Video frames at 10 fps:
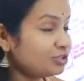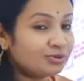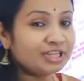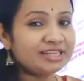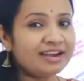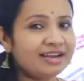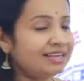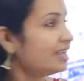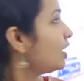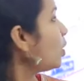only that,
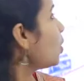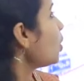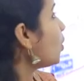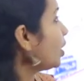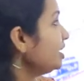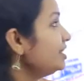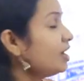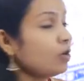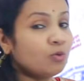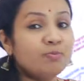
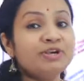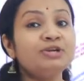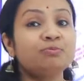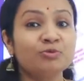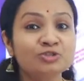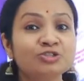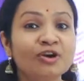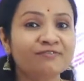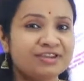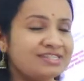India opened a post
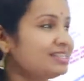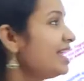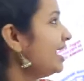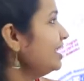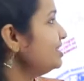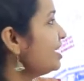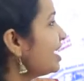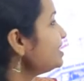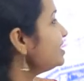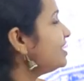office in
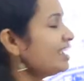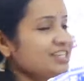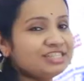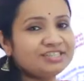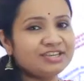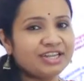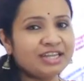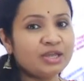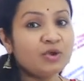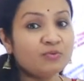1983,
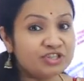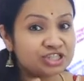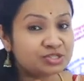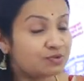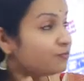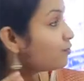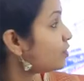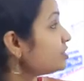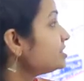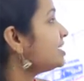which is the
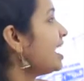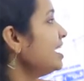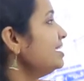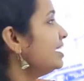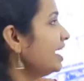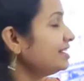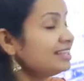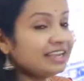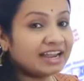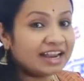first and at
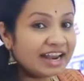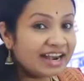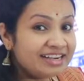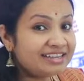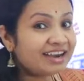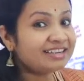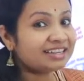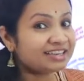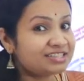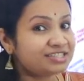the
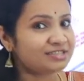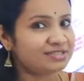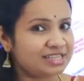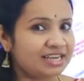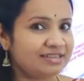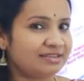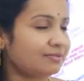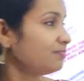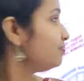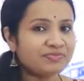Antarctic Research Center.
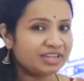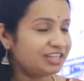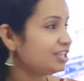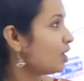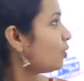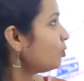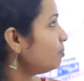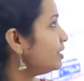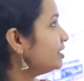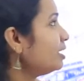India
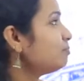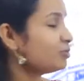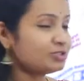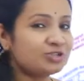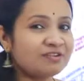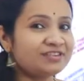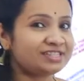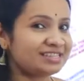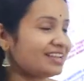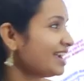opened a post
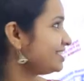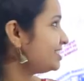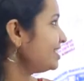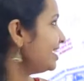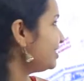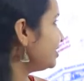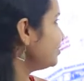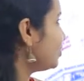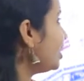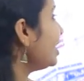office in
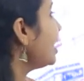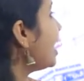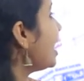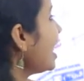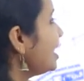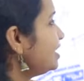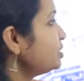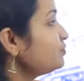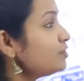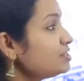1983 at
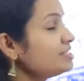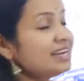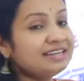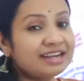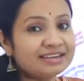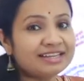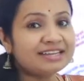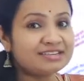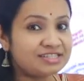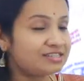its first Antarctic
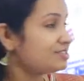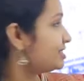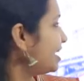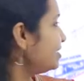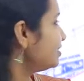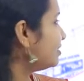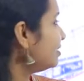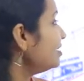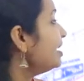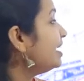Research Center
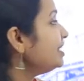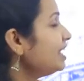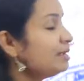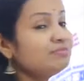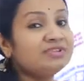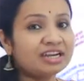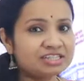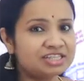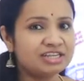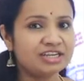named
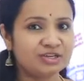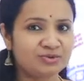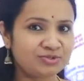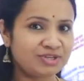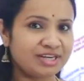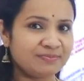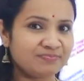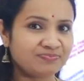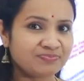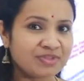Dakshin Gangotri,
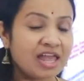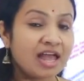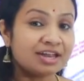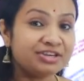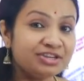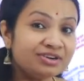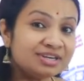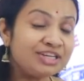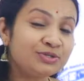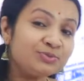and
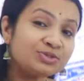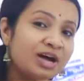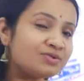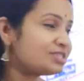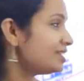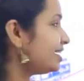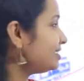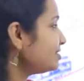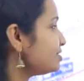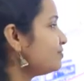nearly 2000
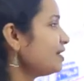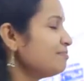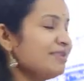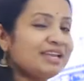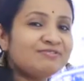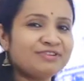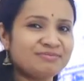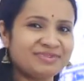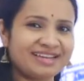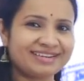letters were mailed
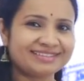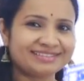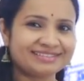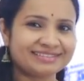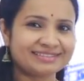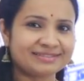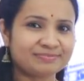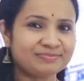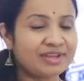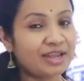from there.
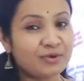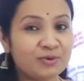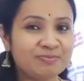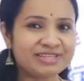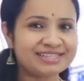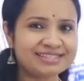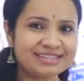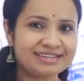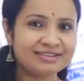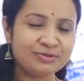I hope it is
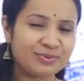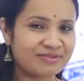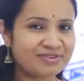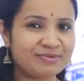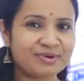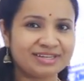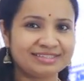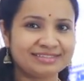clear to everyone.